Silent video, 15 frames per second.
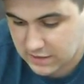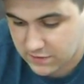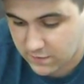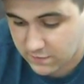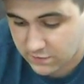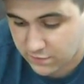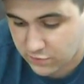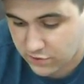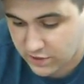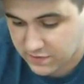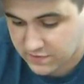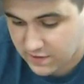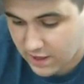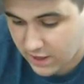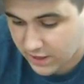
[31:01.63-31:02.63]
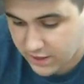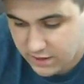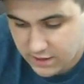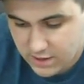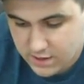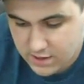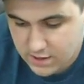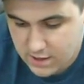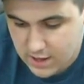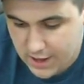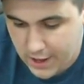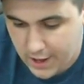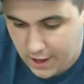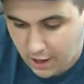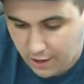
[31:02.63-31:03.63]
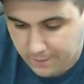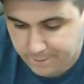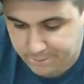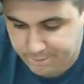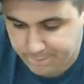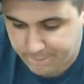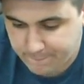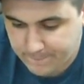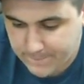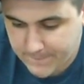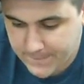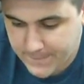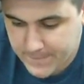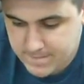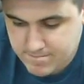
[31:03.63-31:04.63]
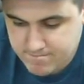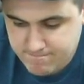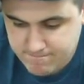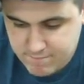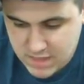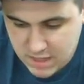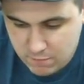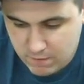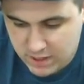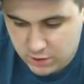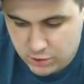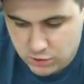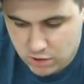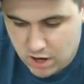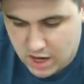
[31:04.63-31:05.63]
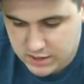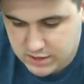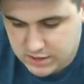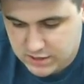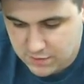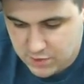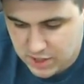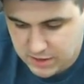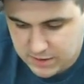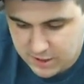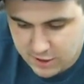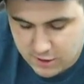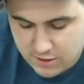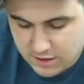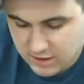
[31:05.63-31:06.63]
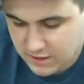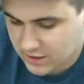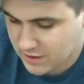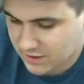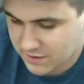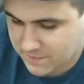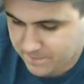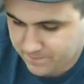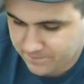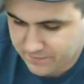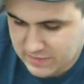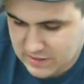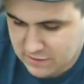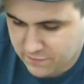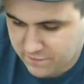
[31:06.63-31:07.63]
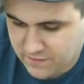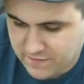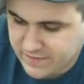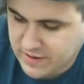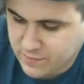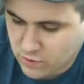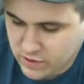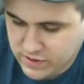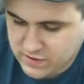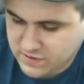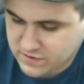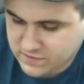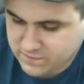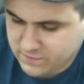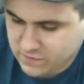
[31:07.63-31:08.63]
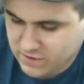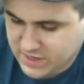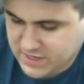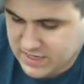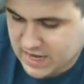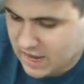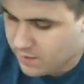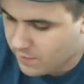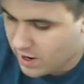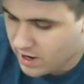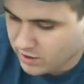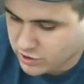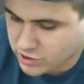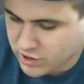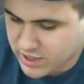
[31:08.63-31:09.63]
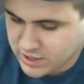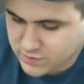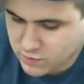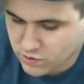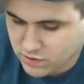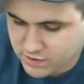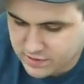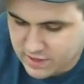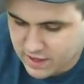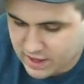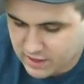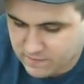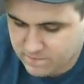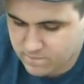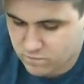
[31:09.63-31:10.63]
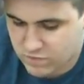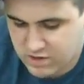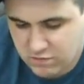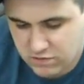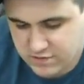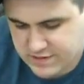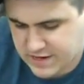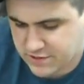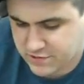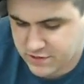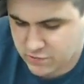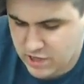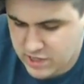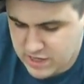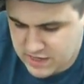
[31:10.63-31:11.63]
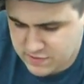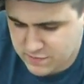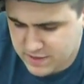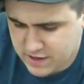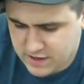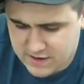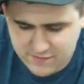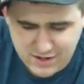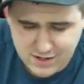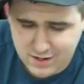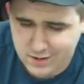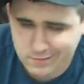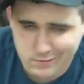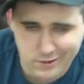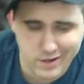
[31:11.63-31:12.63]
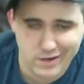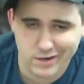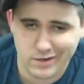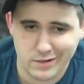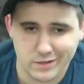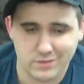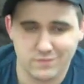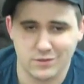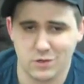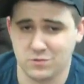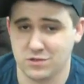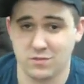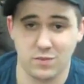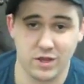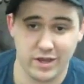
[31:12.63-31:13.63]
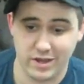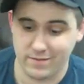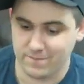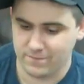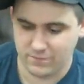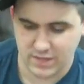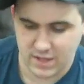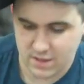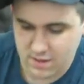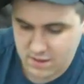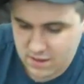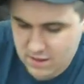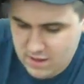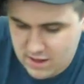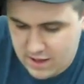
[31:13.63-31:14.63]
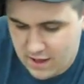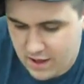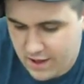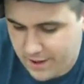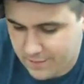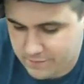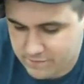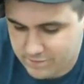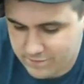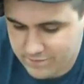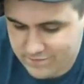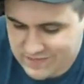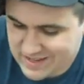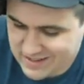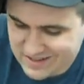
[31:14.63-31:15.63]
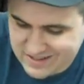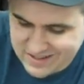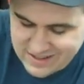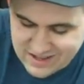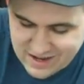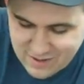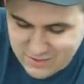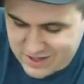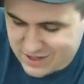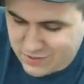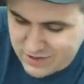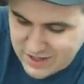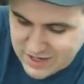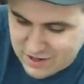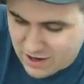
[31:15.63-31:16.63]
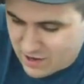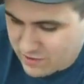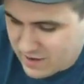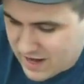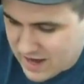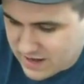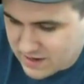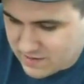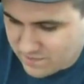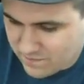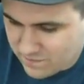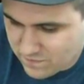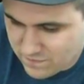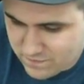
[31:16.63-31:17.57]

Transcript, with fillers: those are pretty solid. Um, regular Tauroxes, I mean, they're they're 50 points for a 10 model transport that rerolls dangerous terrain tests without having to upgrade a dozer blade. Um, they come with a twin-linked autocannon,